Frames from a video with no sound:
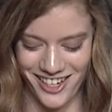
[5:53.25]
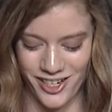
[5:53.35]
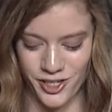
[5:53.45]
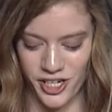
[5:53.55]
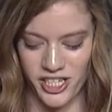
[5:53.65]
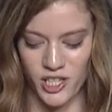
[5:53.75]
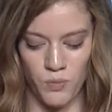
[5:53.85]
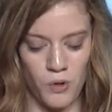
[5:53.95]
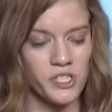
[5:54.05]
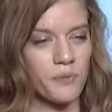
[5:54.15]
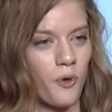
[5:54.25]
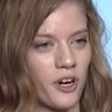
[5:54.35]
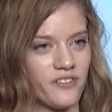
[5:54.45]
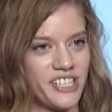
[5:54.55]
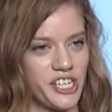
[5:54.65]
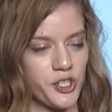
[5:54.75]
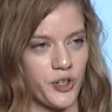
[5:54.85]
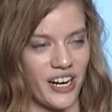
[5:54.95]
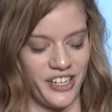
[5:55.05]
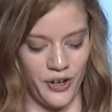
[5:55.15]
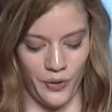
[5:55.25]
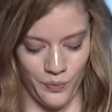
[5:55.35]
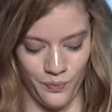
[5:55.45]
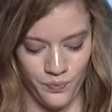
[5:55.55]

She is the most supportive teacher that I know.